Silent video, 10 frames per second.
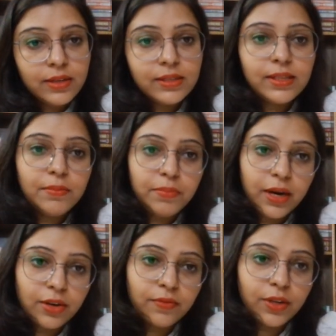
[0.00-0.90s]
some
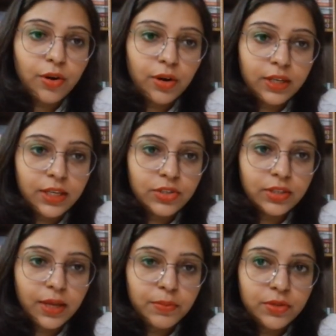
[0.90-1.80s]
part of the
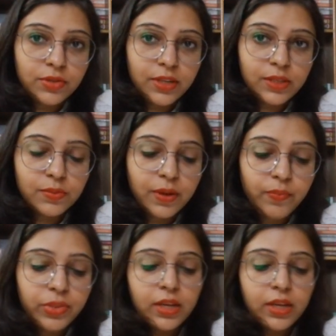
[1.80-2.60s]
coordination chemistry as well.